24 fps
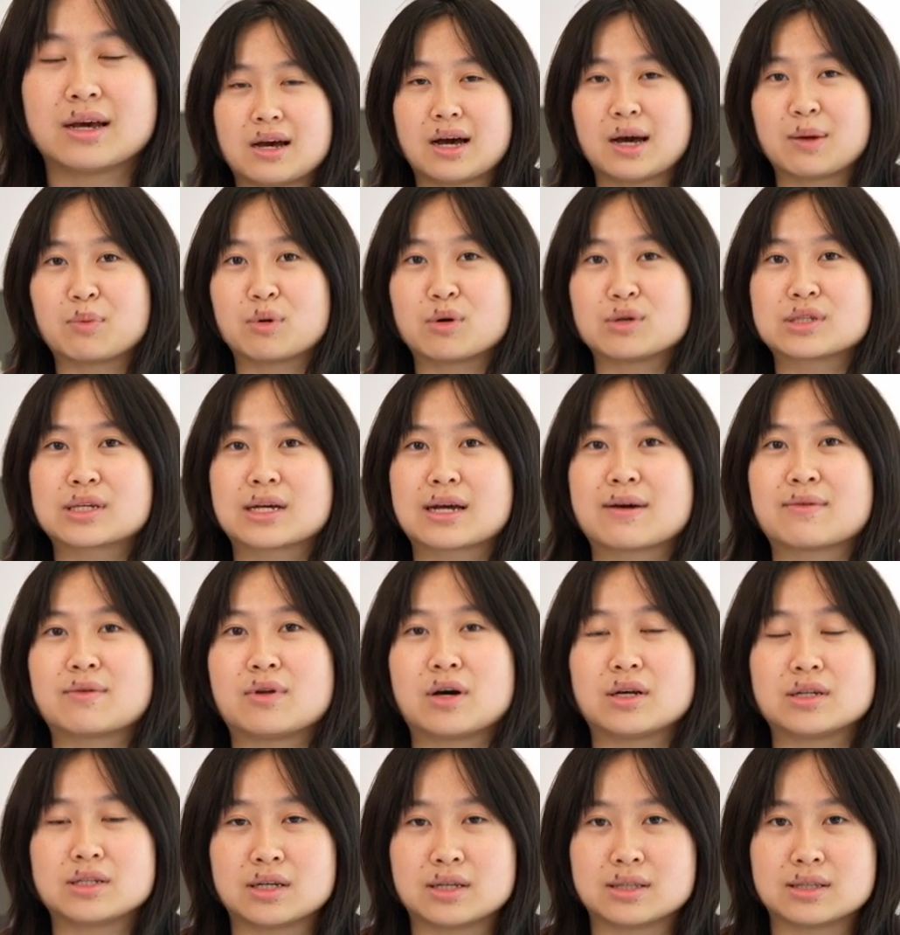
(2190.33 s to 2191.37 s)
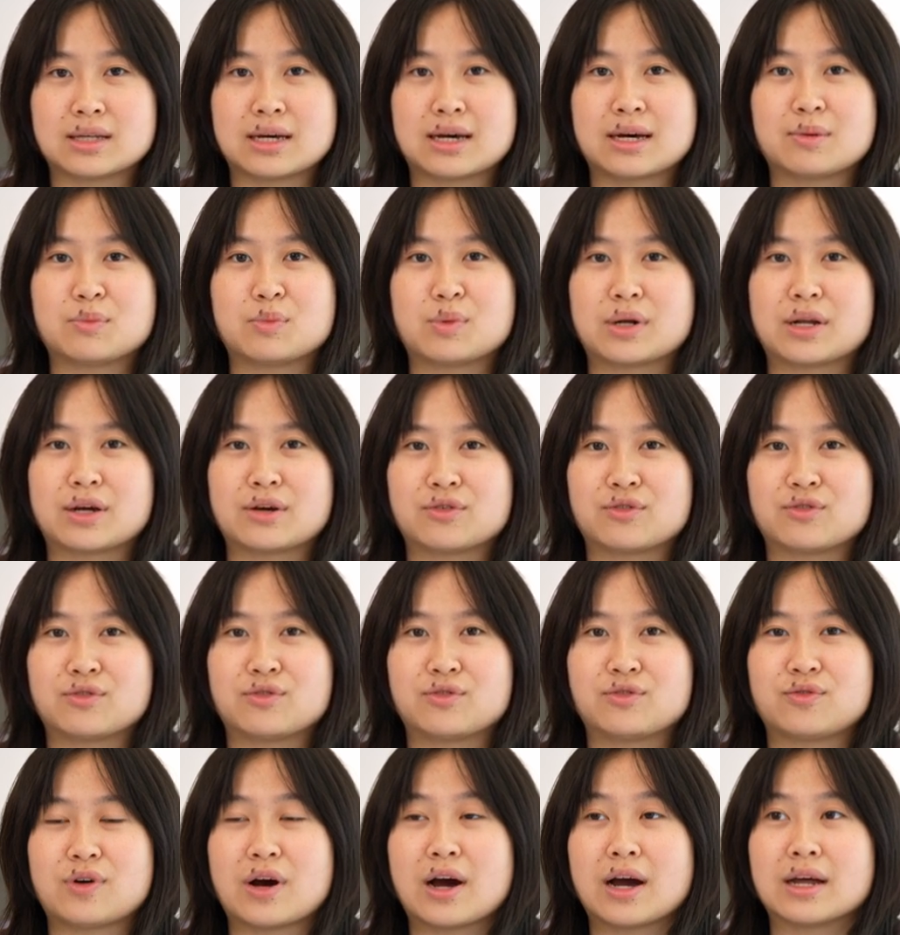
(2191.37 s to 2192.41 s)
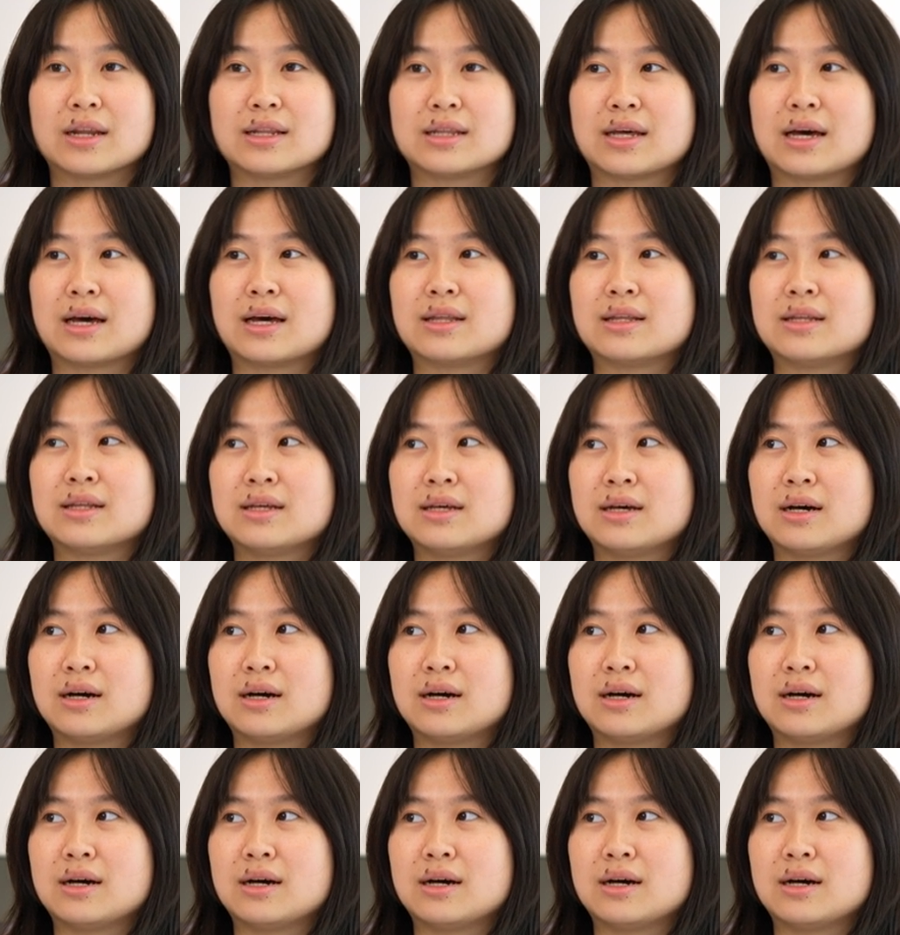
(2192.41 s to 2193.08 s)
I personally have not done that, but I find that